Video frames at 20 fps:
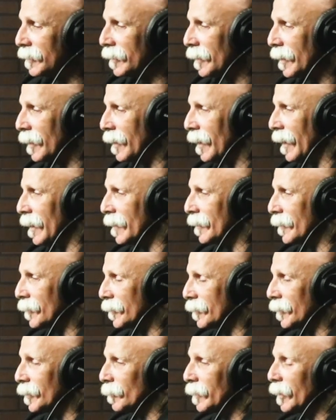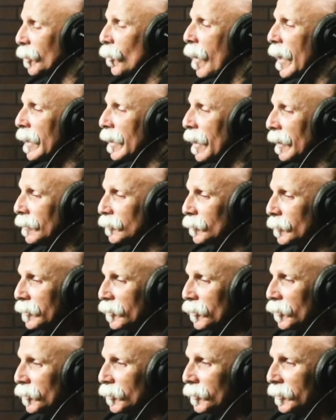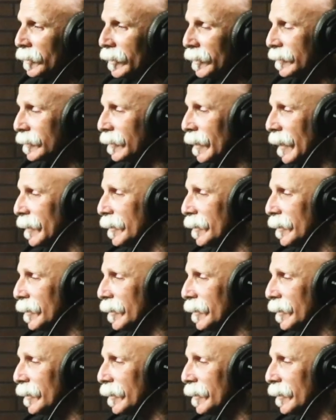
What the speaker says: And to be quite honest with you, it said in